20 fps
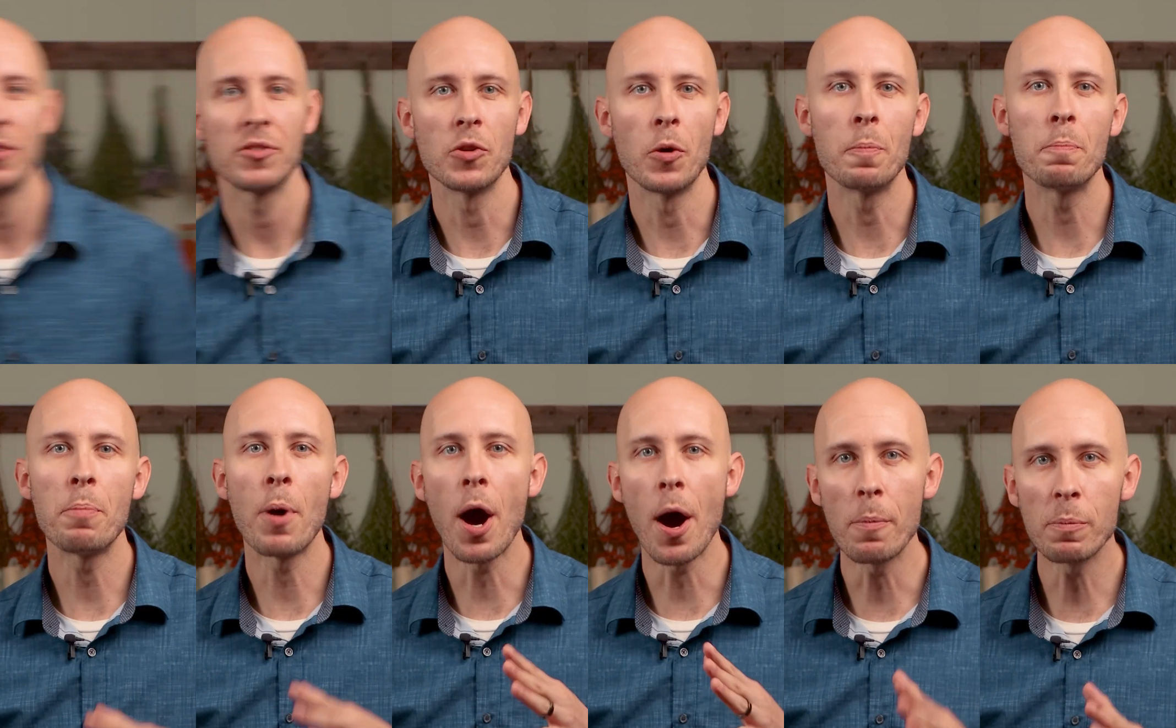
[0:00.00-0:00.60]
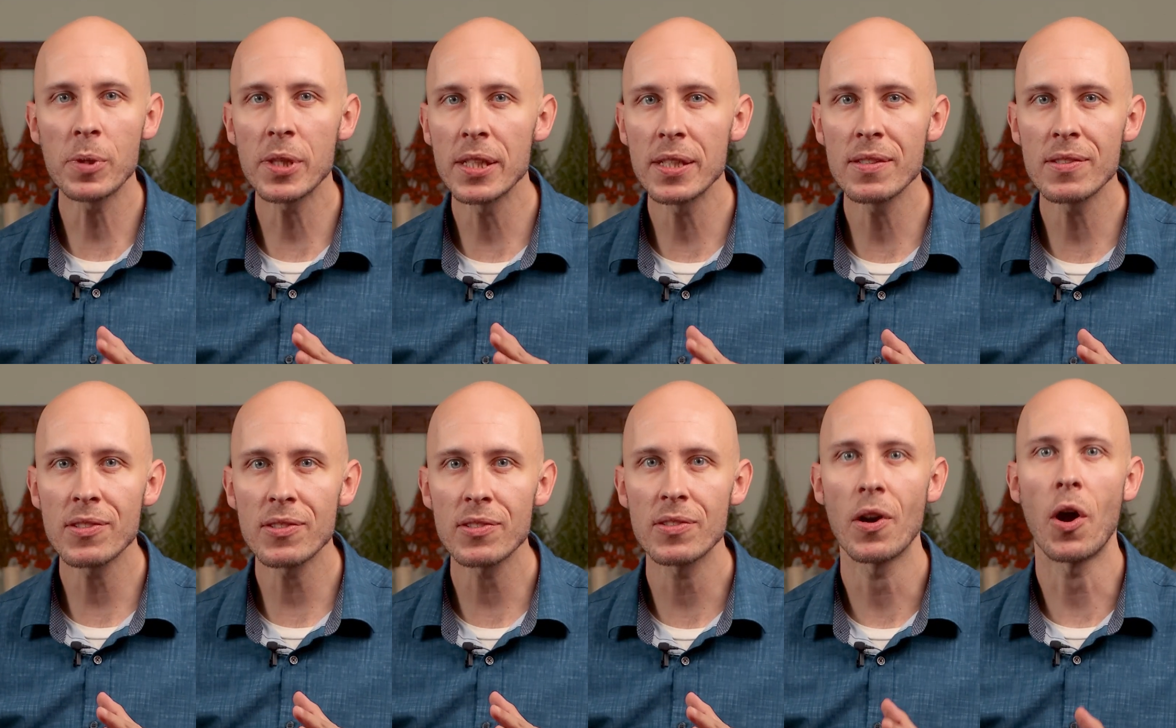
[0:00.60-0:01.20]
So
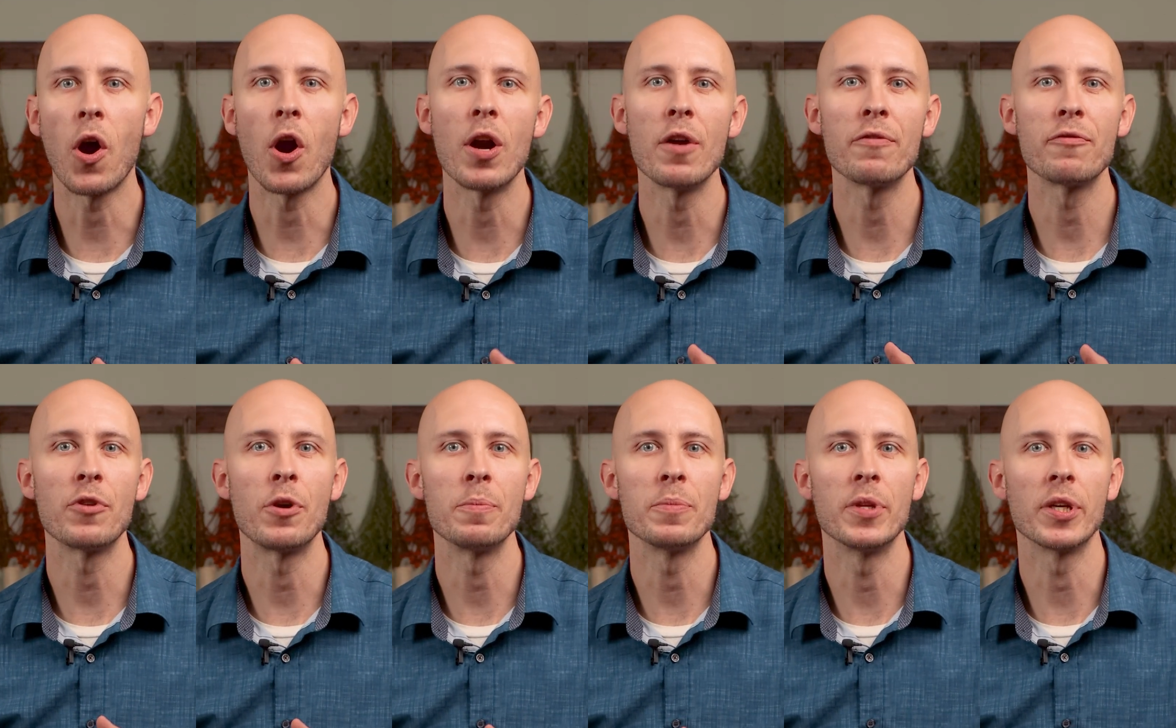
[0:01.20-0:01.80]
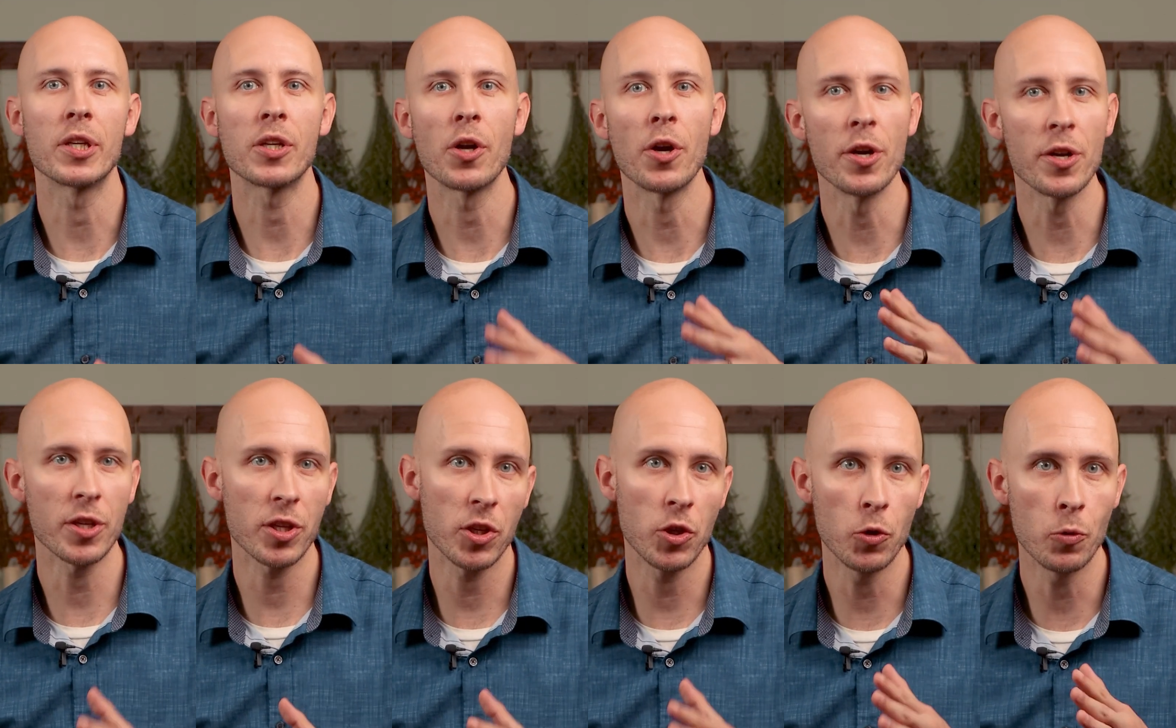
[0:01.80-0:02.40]
pumpkins are from the
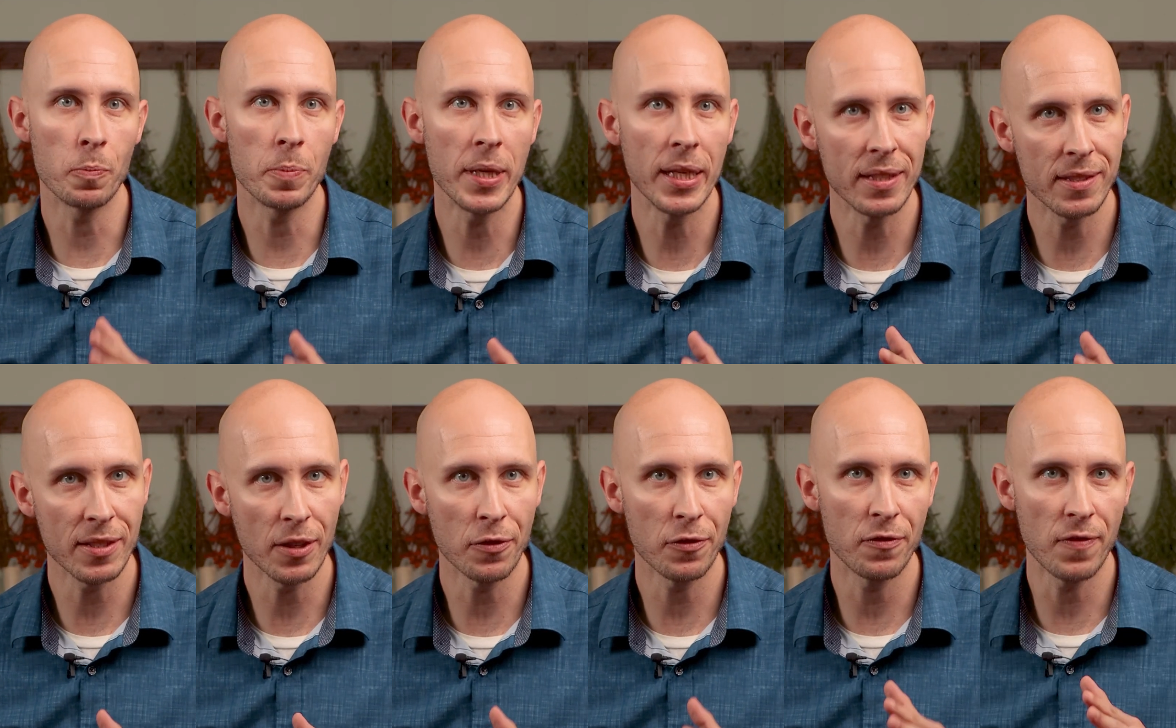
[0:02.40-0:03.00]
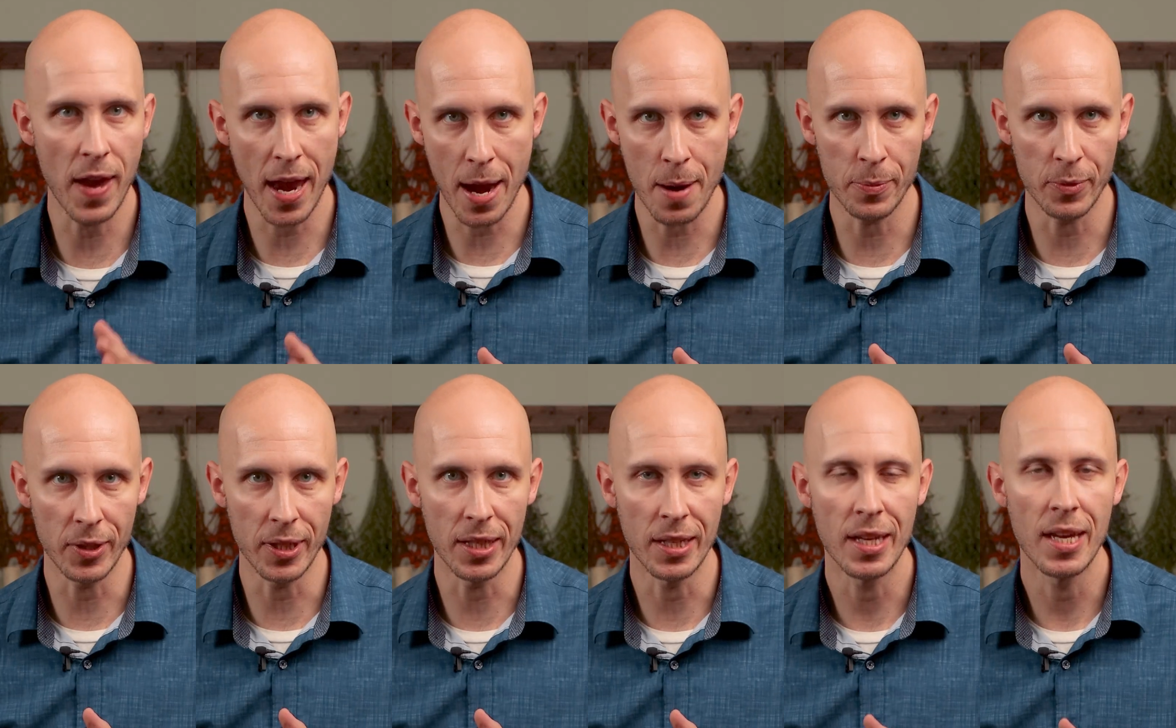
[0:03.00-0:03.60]
curcubita
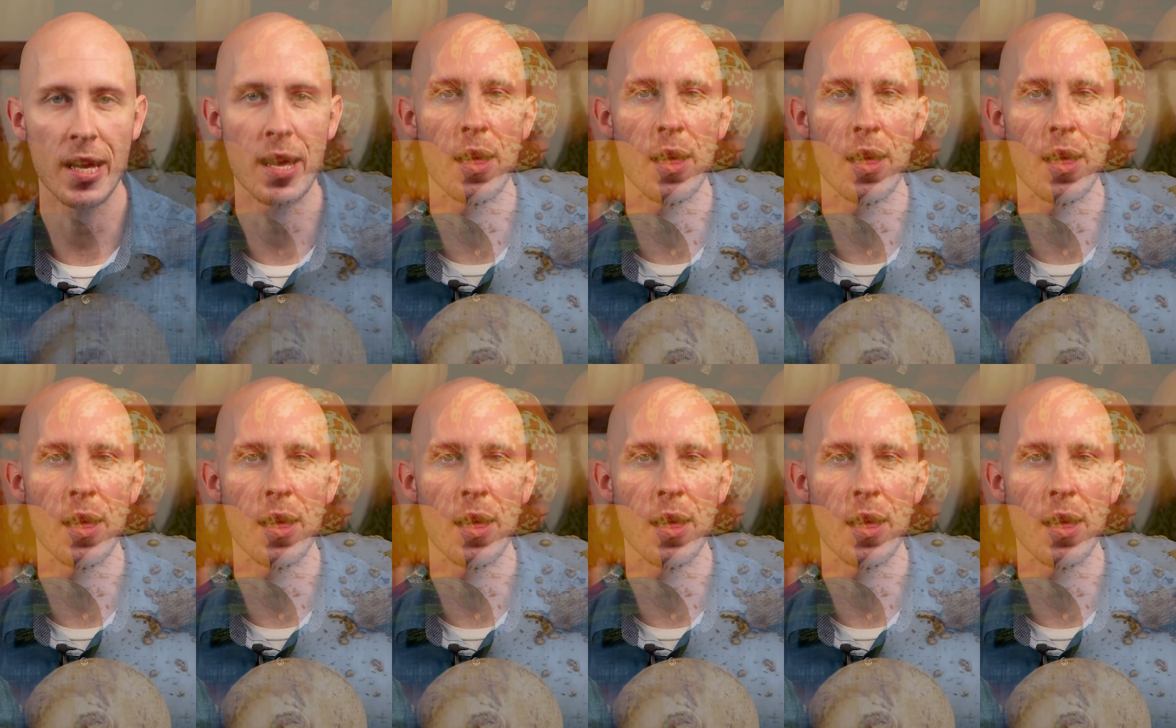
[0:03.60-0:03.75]
family.